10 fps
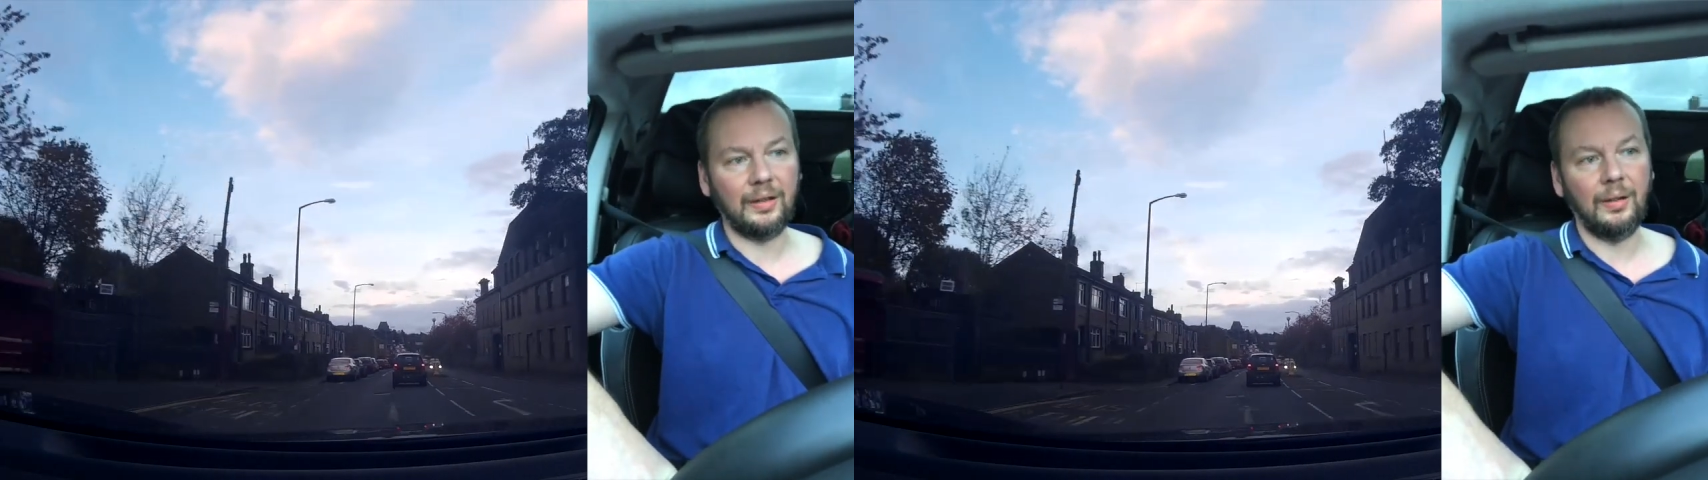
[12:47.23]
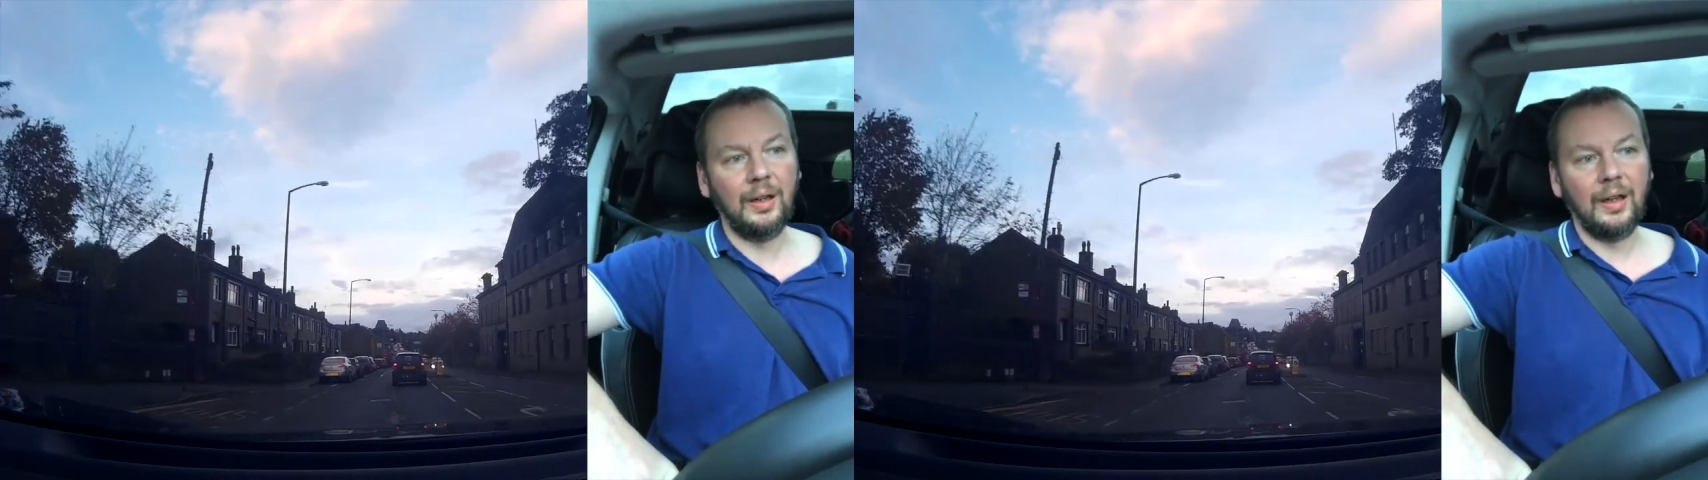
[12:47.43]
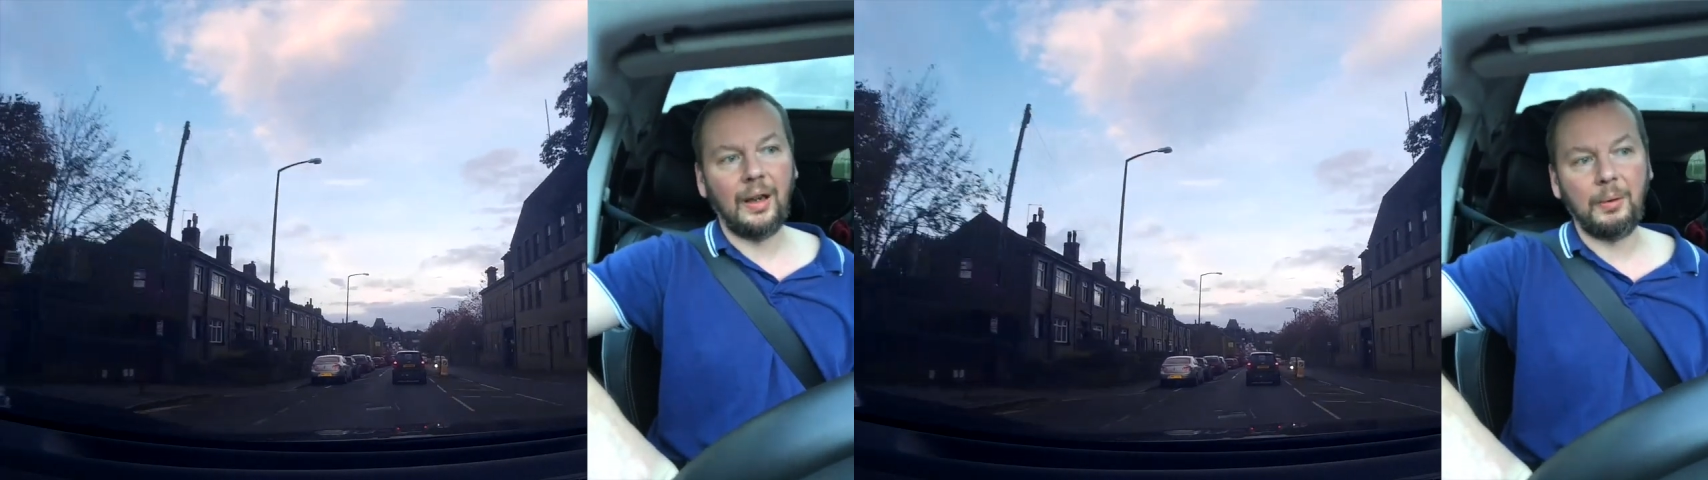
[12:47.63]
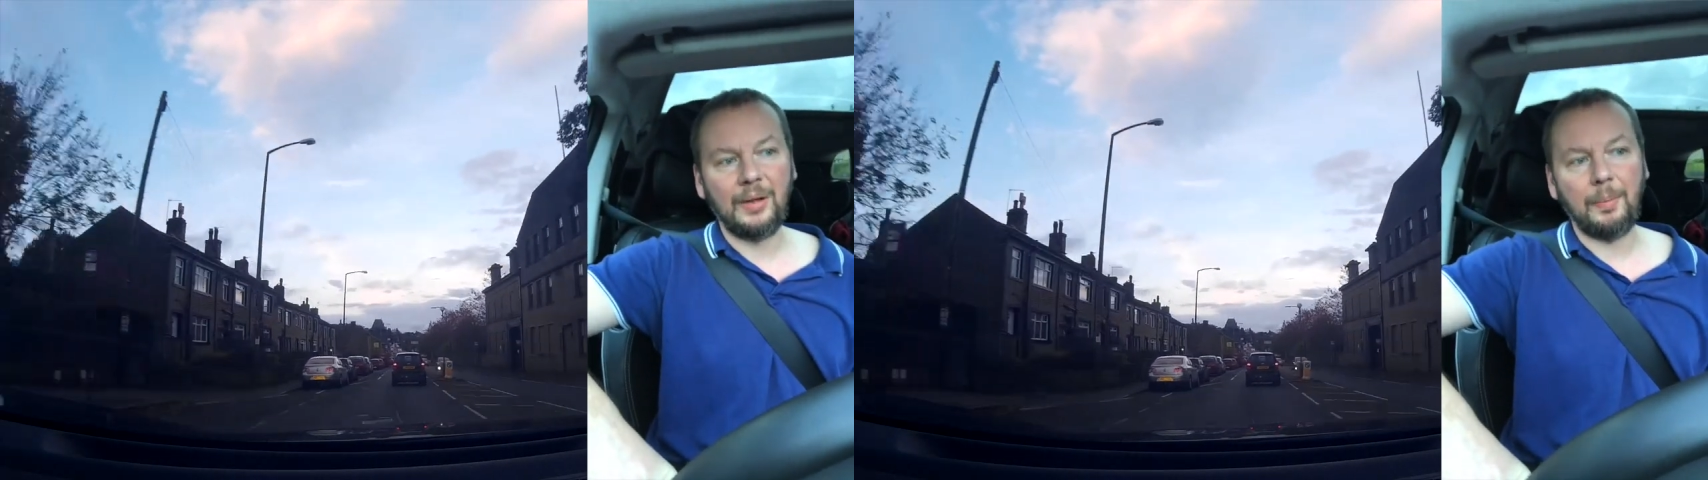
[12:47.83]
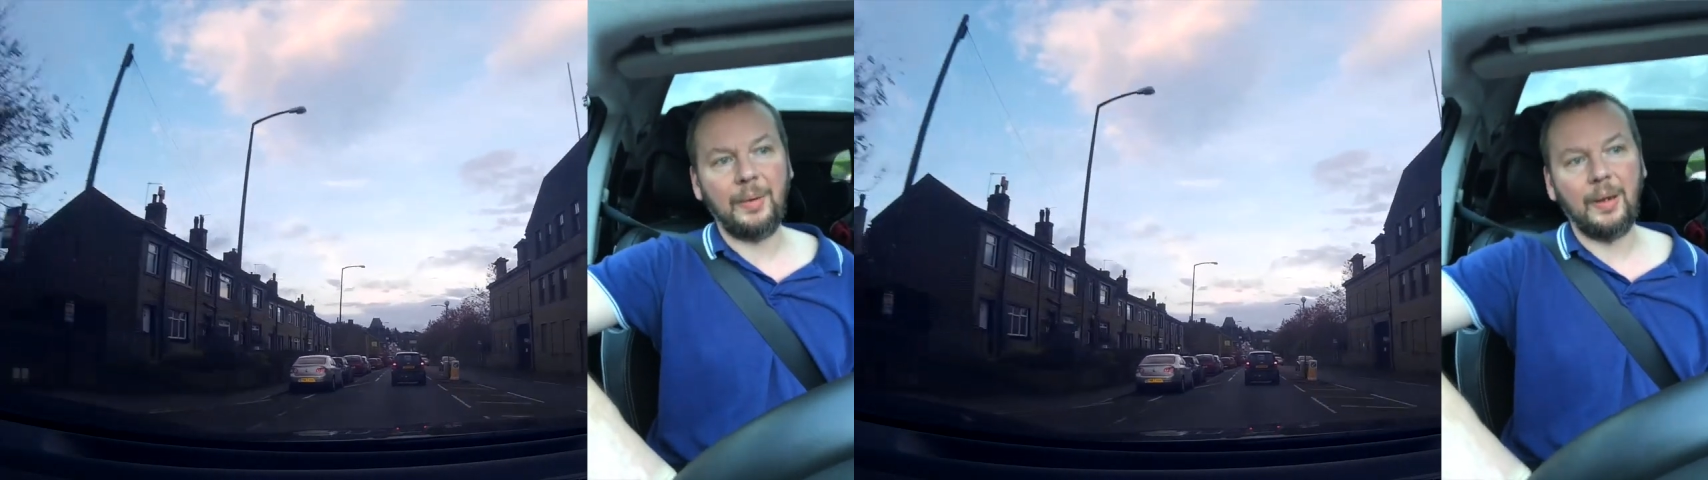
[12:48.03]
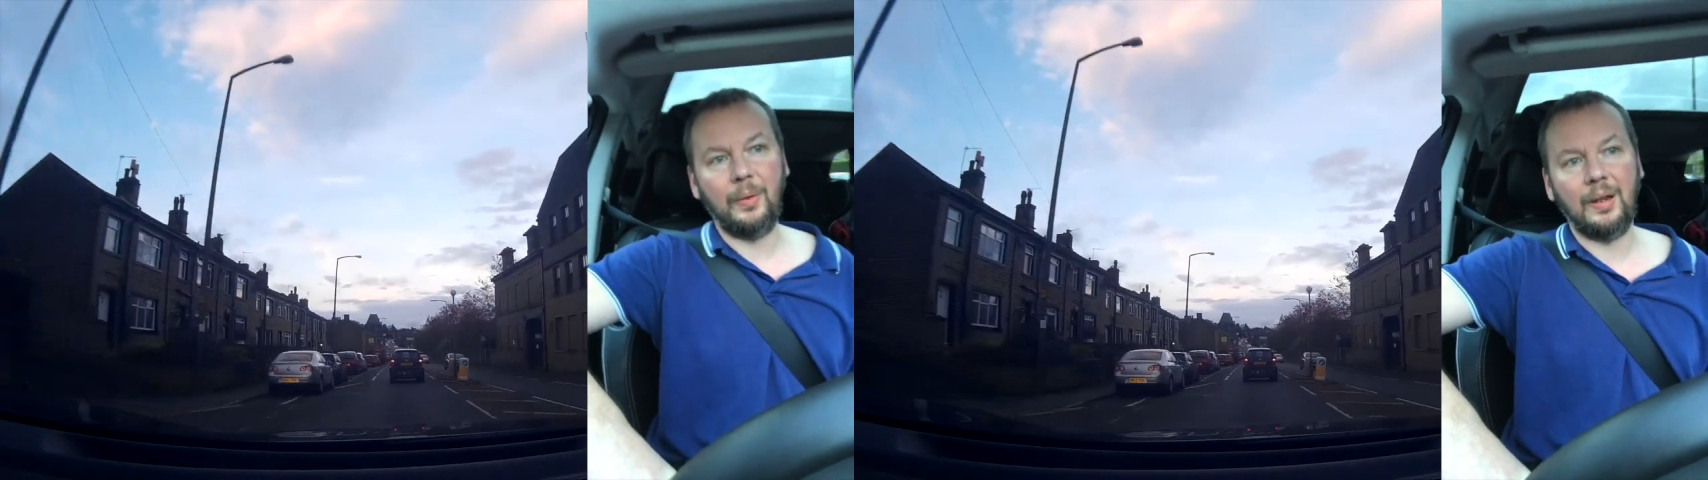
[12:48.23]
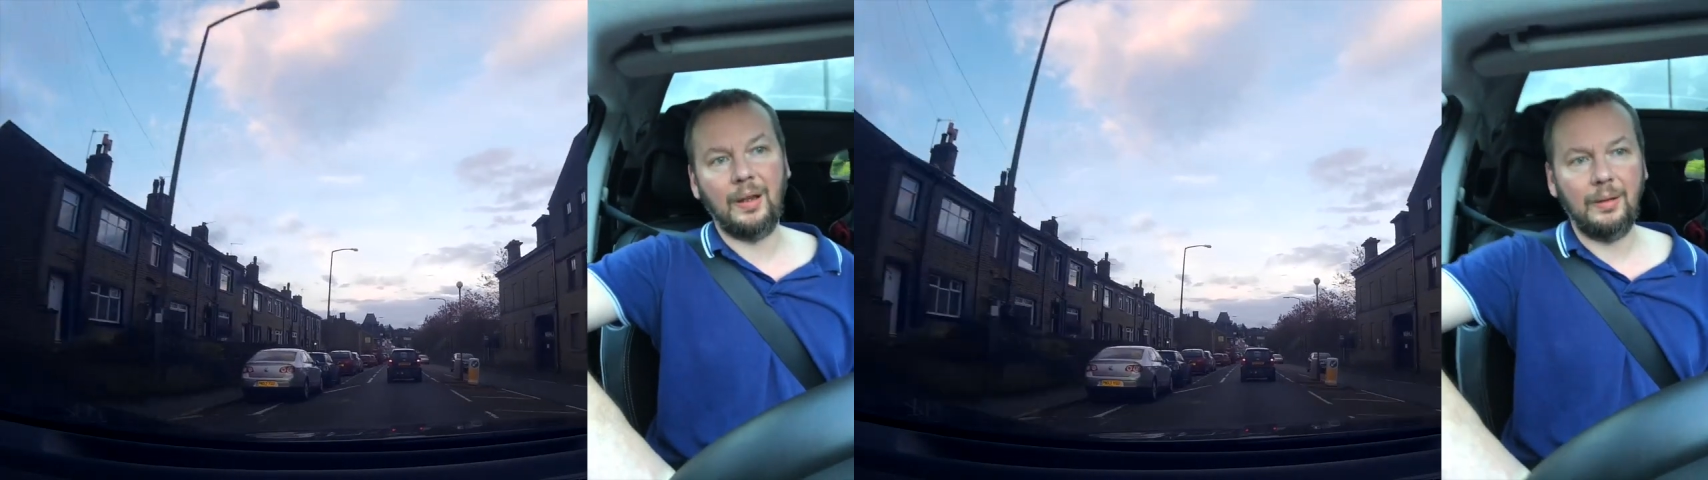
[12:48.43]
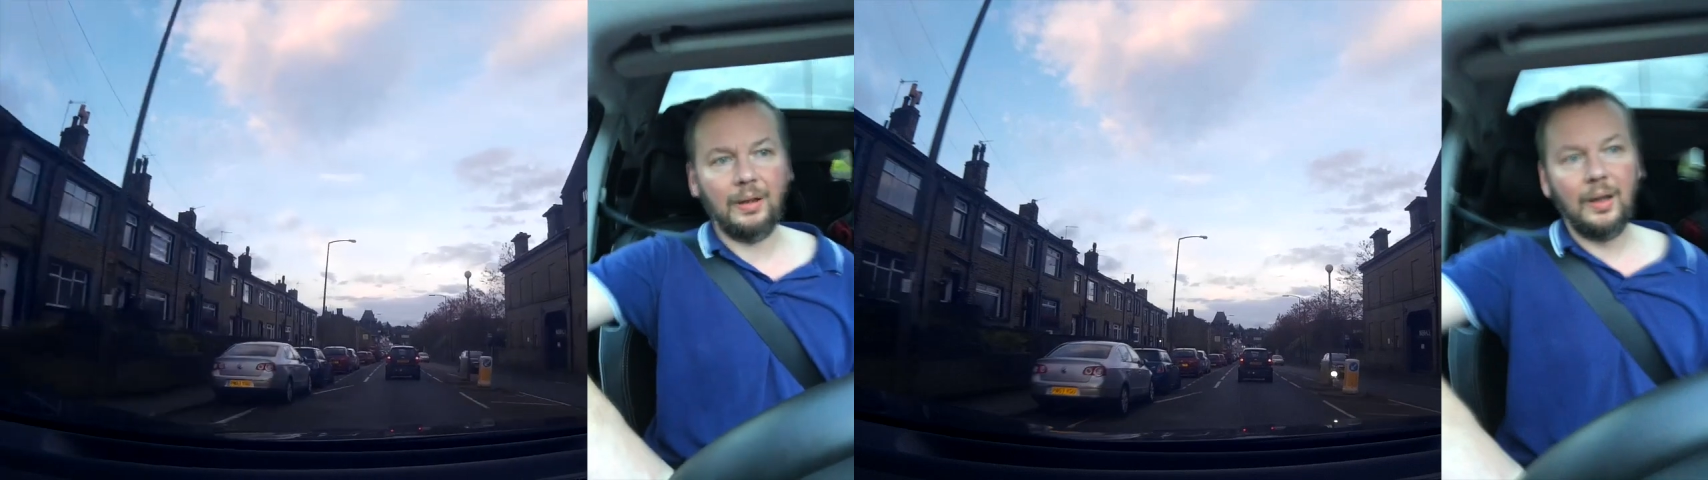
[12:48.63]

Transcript: so I was happy with that.